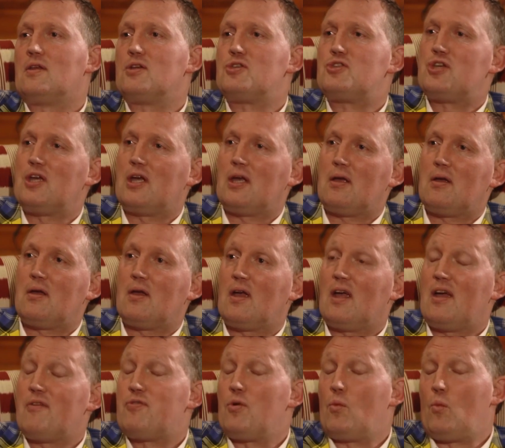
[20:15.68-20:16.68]
say,
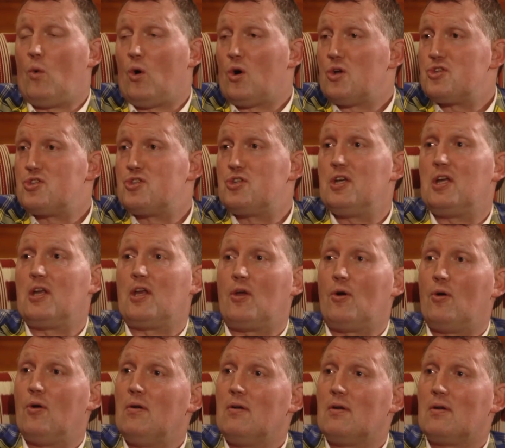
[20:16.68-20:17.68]
if it was
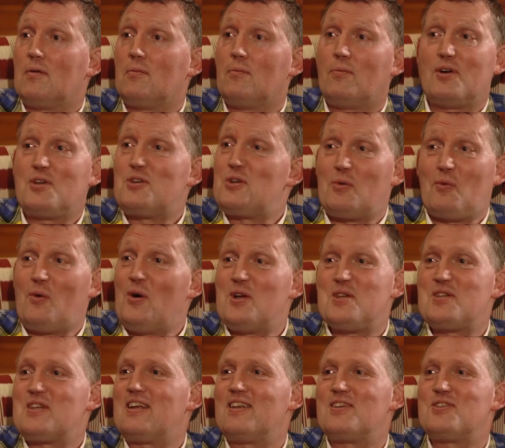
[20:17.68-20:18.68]
cheerio, which it
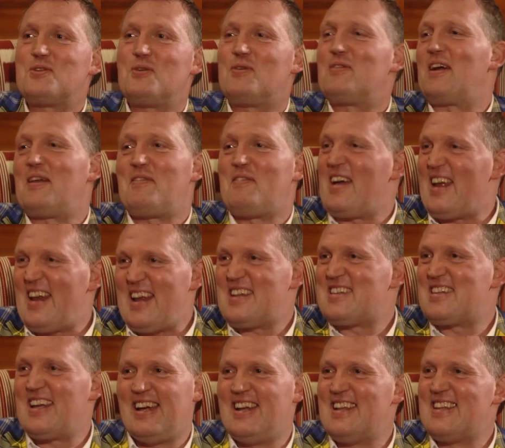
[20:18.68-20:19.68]
wasn't, so we had many
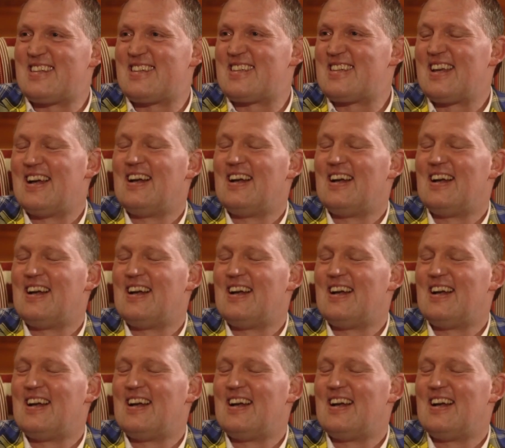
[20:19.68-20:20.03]
cents.